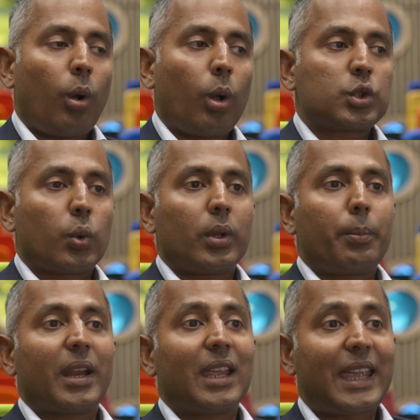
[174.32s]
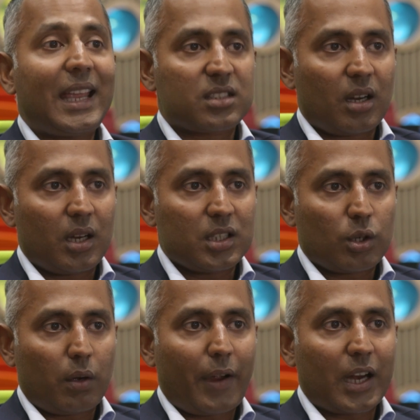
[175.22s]
also with bringing case studies
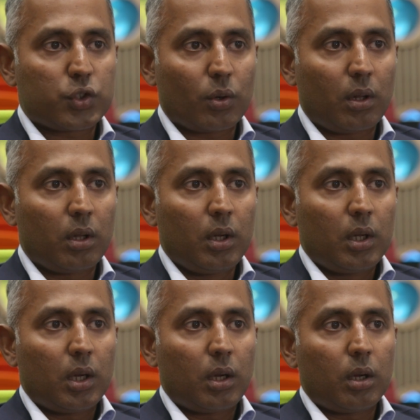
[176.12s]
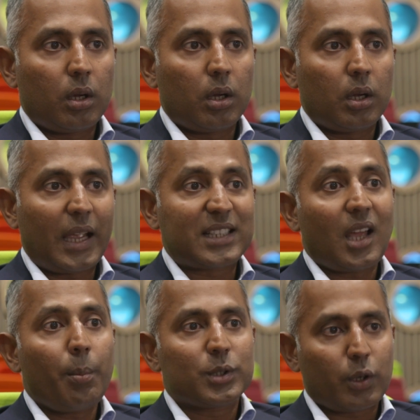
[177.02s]
of actual
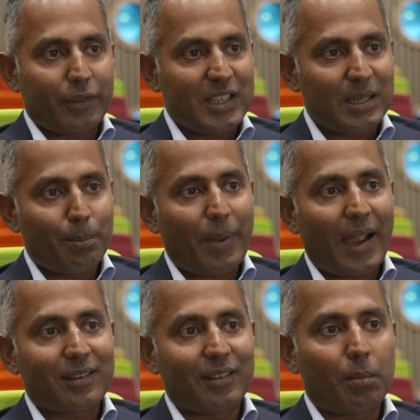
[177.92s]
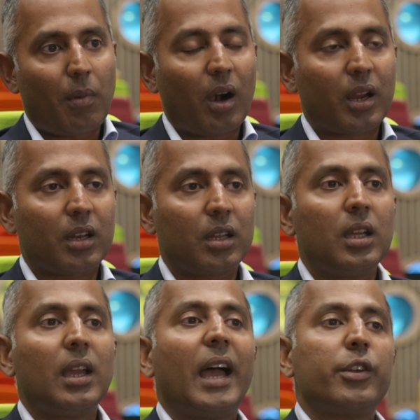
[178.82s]
examples of this impact in the market,
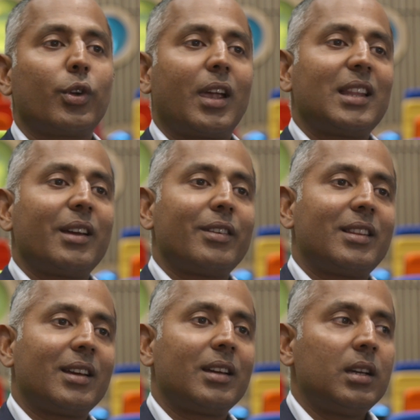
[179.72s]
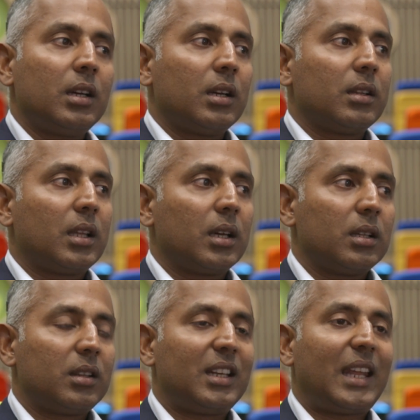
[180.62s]
and together with
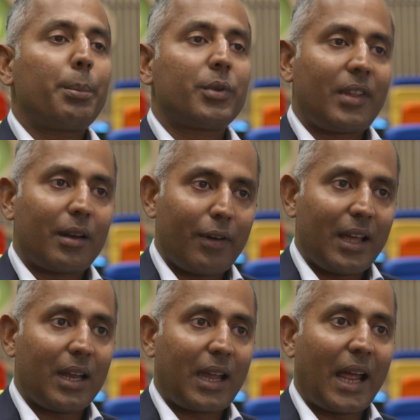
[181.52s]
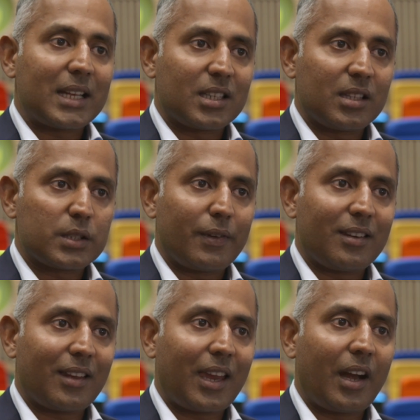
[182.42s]
the depth that Vlerick has in this
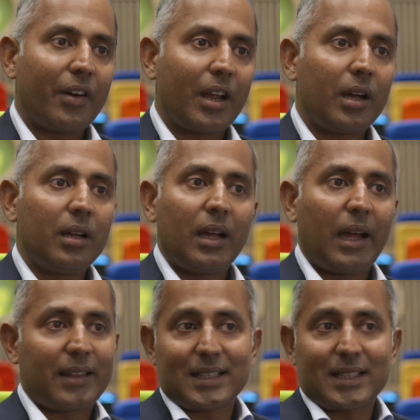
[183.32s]
fintech area, and